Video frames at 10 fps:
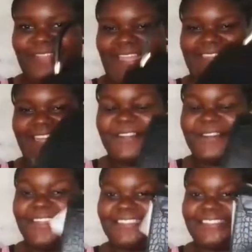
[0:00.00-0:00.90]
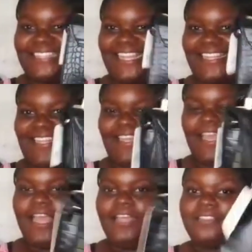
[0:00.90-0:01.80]
like that crop design, like
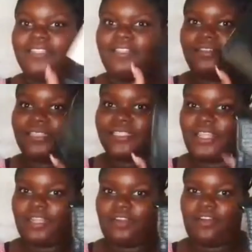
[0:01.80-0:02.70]
the they call